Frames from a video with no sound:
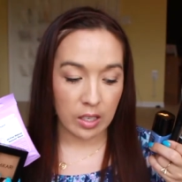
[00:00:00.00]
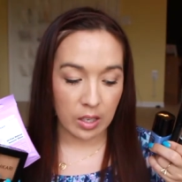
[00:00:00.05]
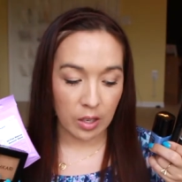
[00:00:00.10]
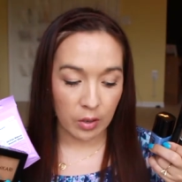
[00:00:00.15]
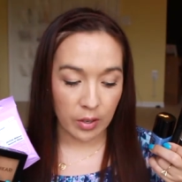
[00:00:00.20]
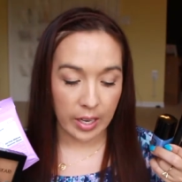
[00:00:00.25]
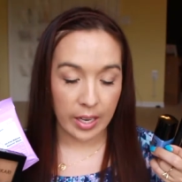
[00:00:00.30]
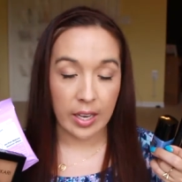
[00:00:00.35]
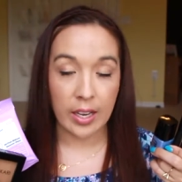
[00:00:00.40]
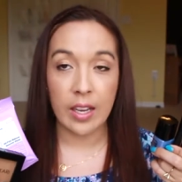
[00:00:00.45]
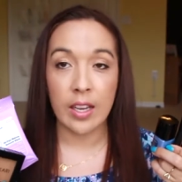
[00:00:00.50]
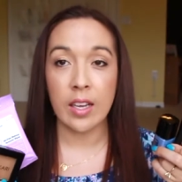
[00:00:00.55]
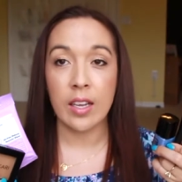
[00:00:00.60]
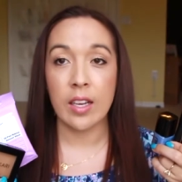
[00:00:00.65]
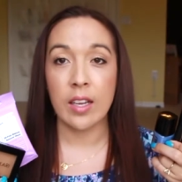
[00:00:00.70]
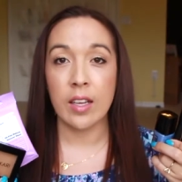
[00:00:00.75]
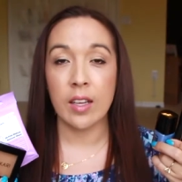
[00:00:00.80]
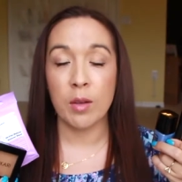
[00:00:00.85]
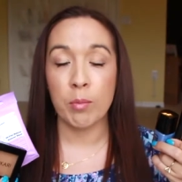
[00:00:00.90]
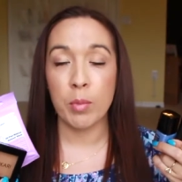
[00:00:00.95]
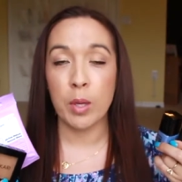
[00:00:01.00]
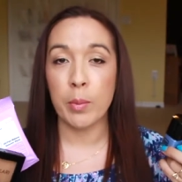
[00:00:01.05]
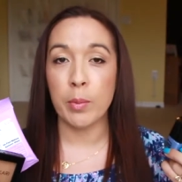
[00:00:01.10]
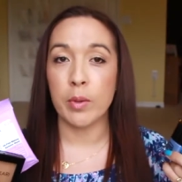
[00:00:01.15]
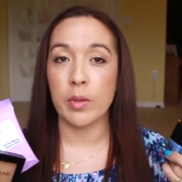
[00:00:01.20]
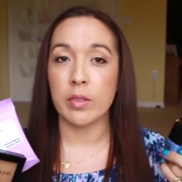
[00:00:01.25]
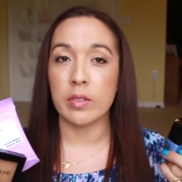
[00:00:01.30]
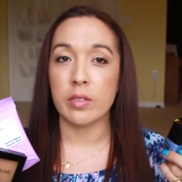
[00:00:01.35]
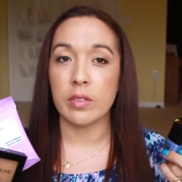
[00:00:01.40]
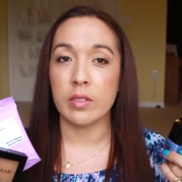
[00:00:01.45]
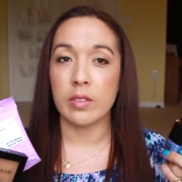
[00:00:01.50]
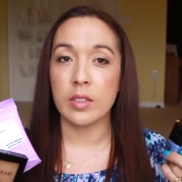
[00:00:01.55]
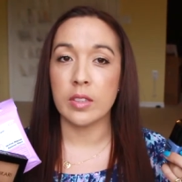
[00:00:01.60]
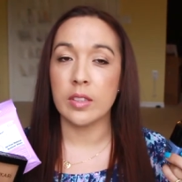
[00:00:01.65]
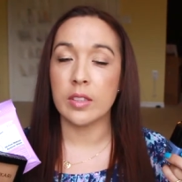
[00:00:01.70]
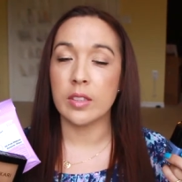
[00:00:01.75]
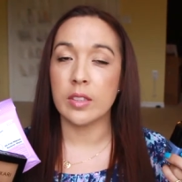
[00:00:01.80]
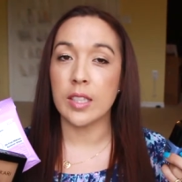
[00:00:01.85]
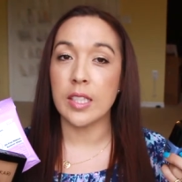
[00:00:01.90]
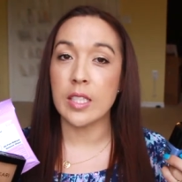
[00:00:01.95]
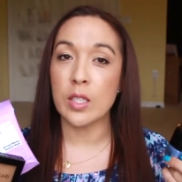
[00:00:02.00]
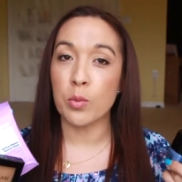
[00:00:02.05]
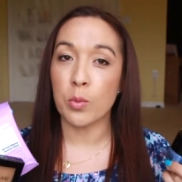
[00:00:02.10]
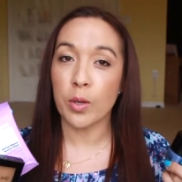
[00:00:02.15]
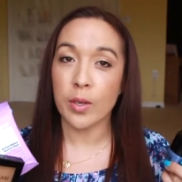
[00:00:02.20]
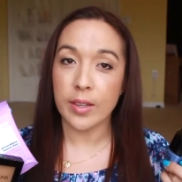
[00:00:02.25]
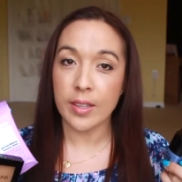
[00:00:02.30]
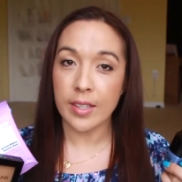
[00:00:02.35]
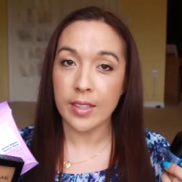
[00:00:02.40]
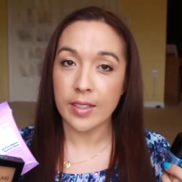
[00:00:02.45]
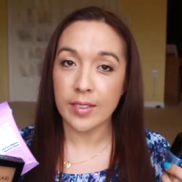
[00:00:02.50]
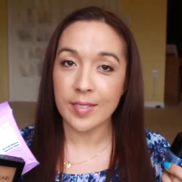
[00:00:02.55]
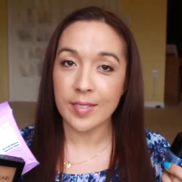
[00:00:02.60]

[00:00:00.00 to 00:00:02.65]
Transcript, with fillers: okay, people, this is worth it.